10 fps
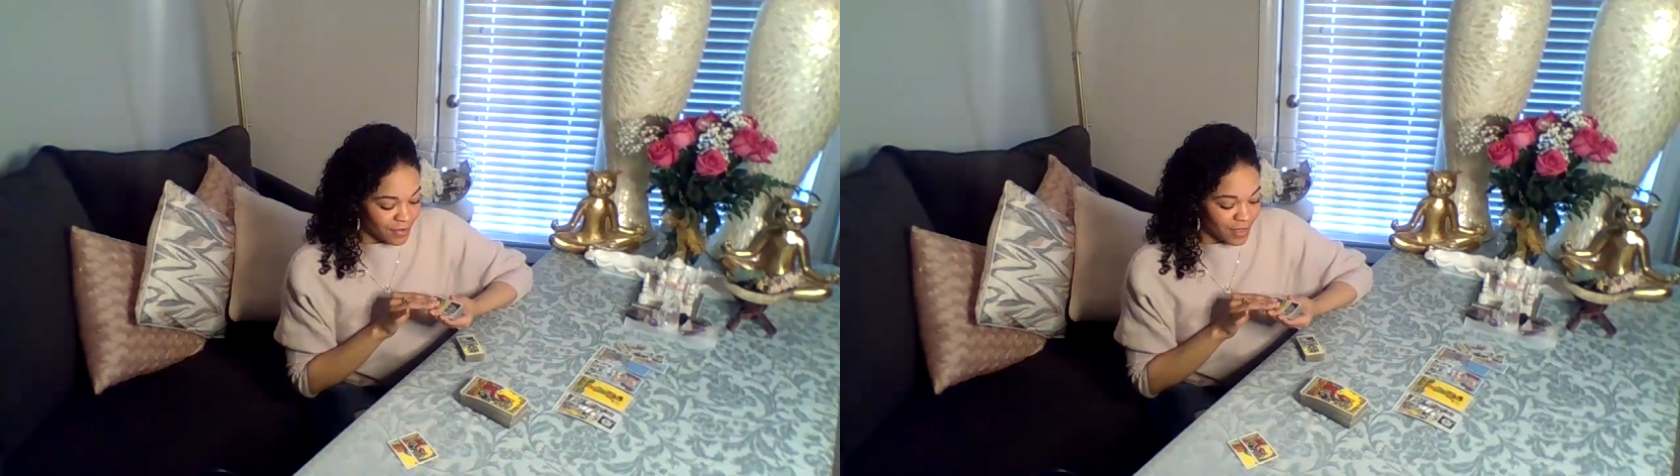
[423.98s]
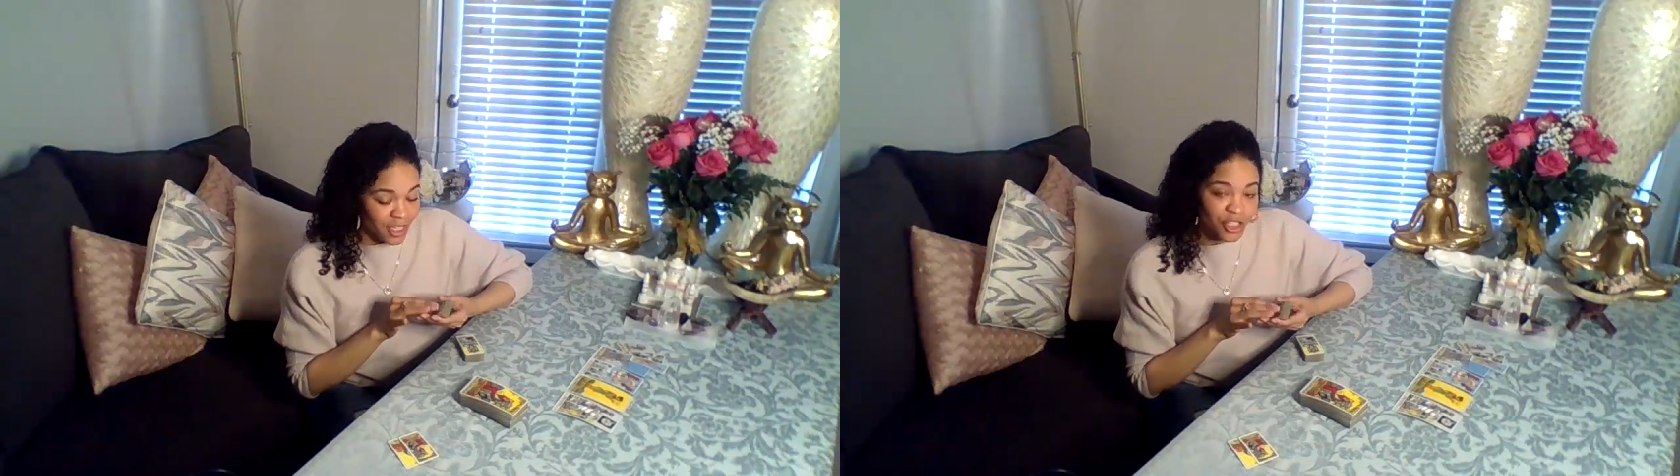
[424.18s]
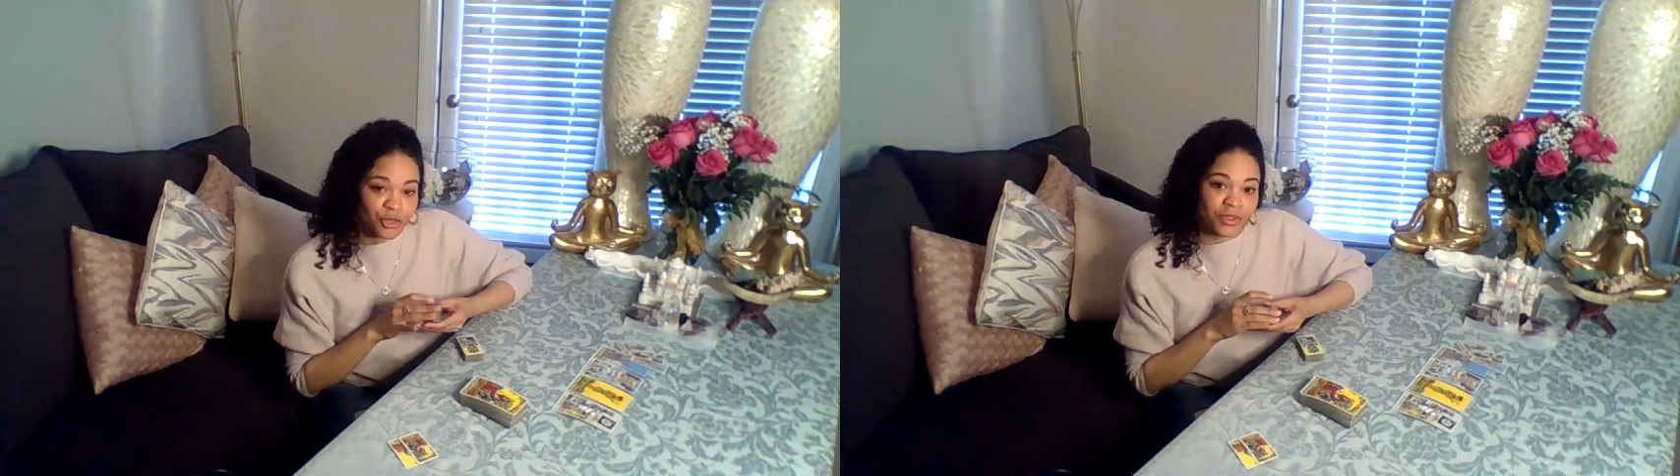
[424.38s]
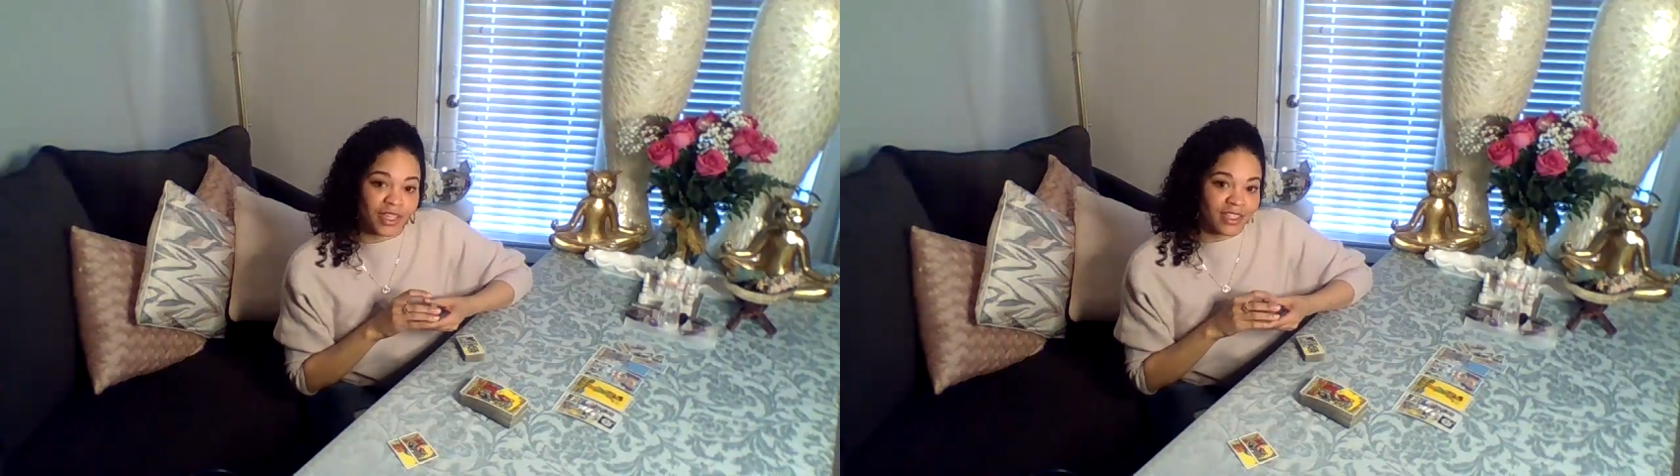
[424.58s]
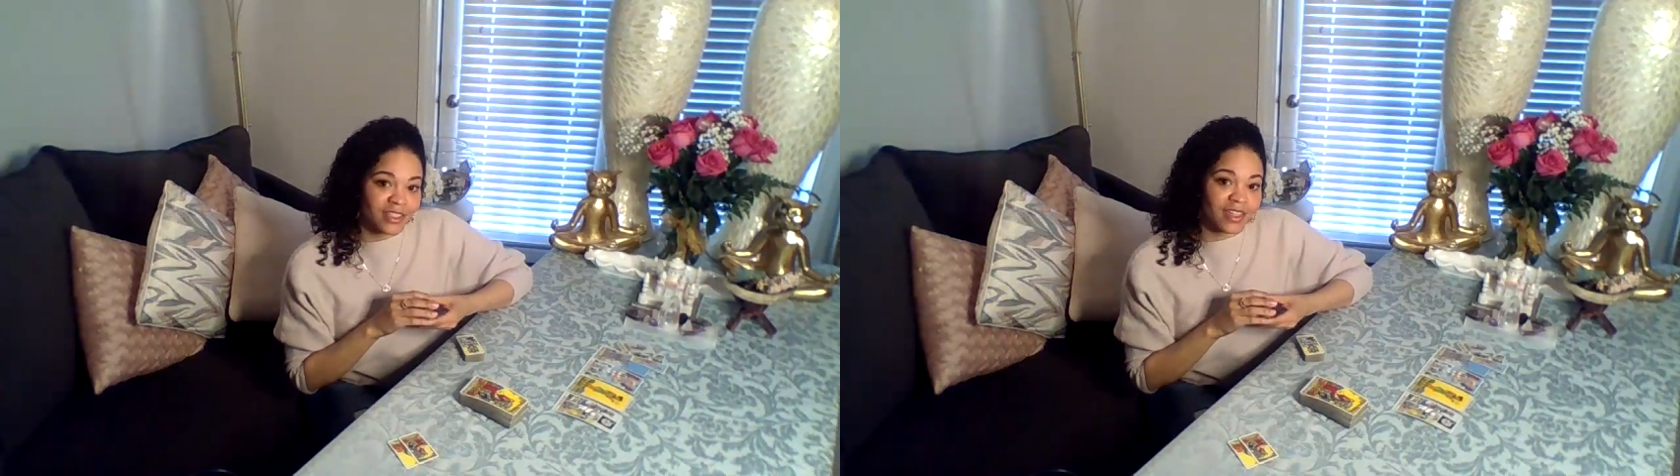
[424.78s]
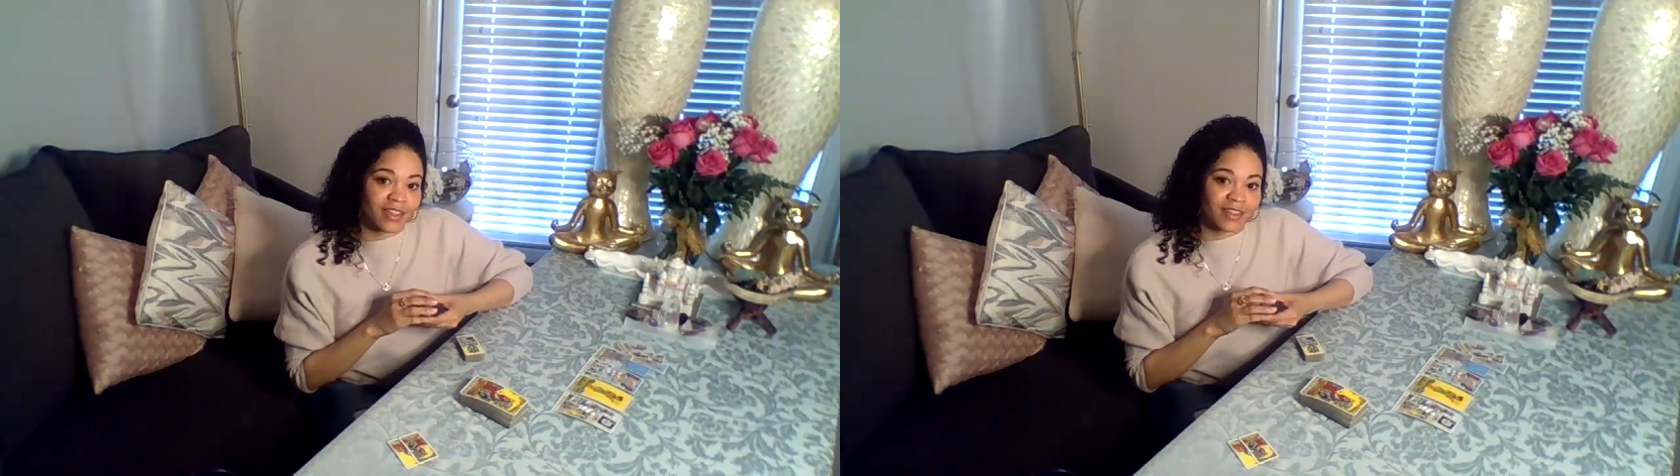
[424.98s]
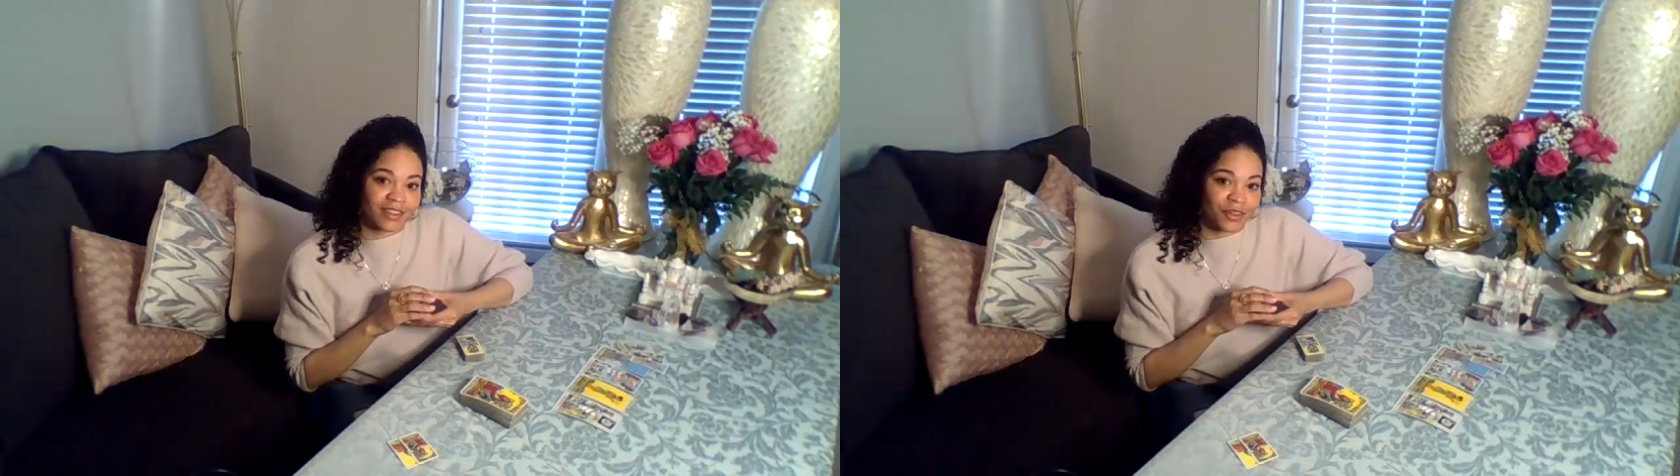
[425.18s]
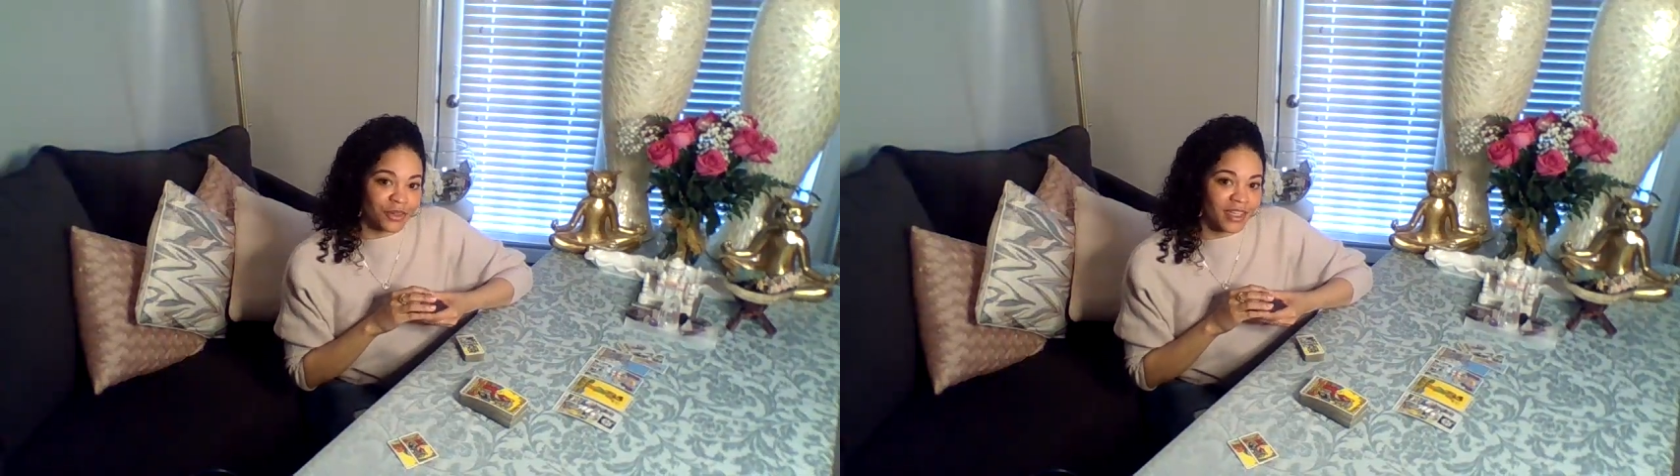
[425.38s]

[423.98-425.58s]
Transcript: Yes, huh? Oh,